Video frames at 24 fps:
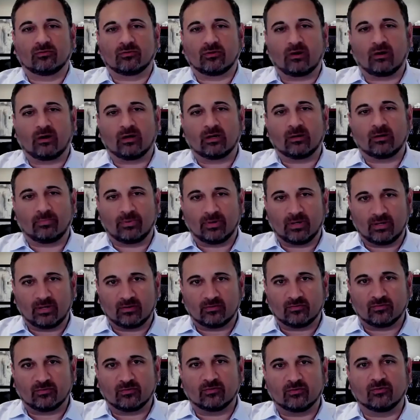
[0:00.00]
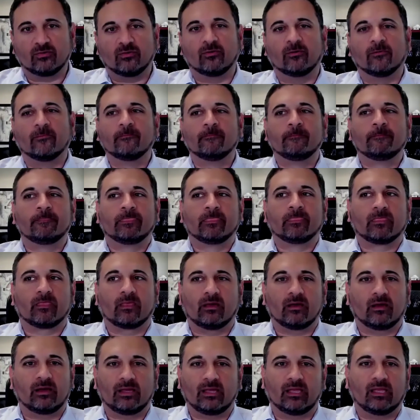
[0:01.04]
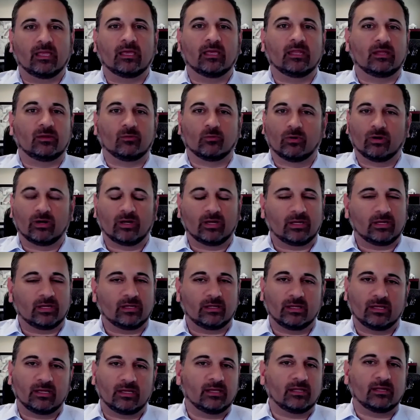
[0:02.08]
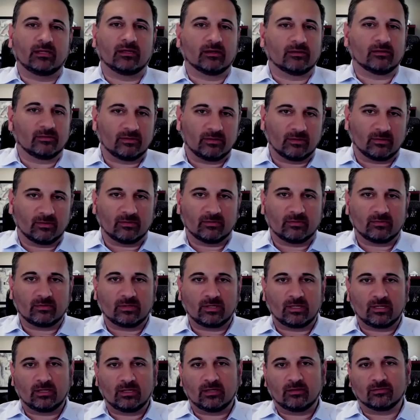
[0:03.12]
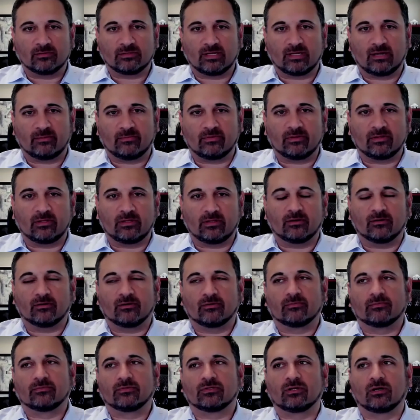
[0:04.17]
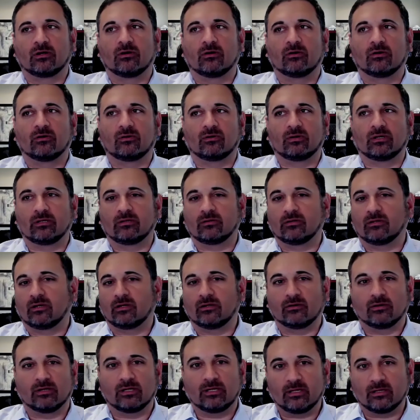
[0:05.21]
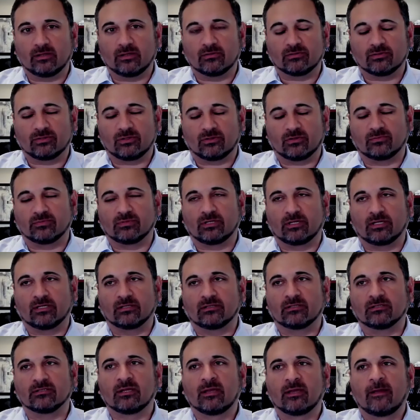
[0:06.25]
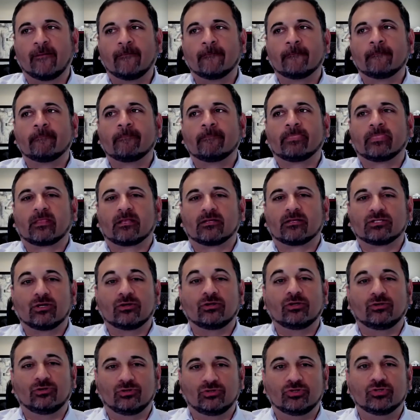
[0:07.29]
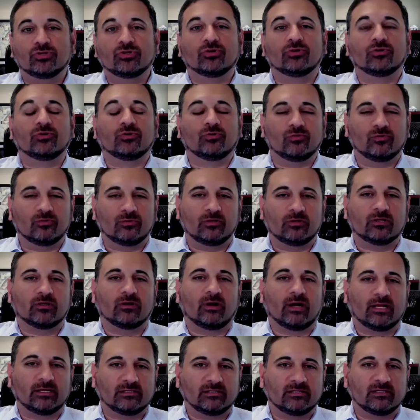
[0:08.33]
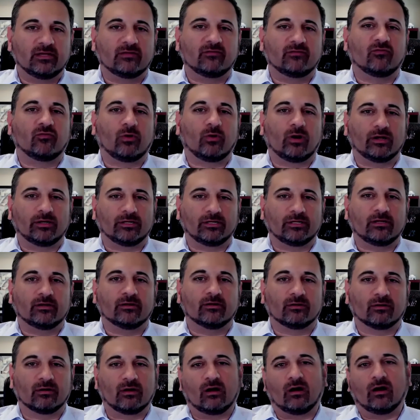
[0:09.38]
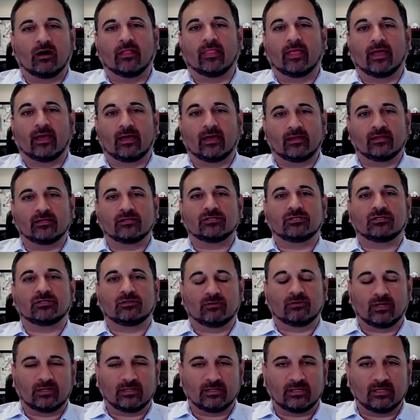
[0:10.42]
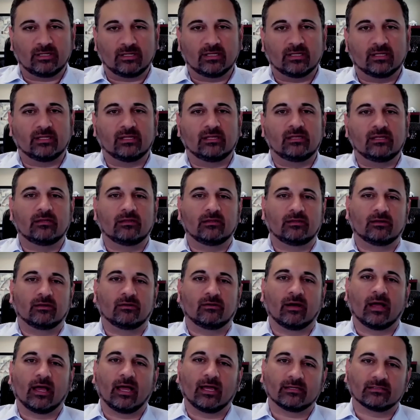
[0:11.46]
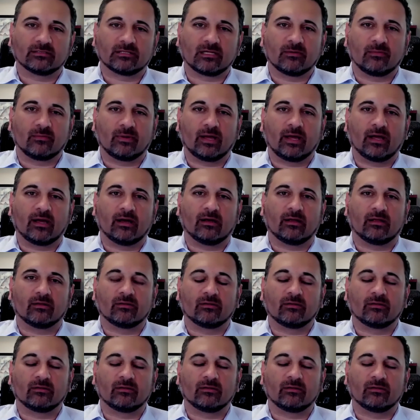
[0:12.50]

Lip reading: on a pedestal anyway, any other time of the year. So, and under any other circumstances. So you do, I did voir dire on that issue. I did, ask about,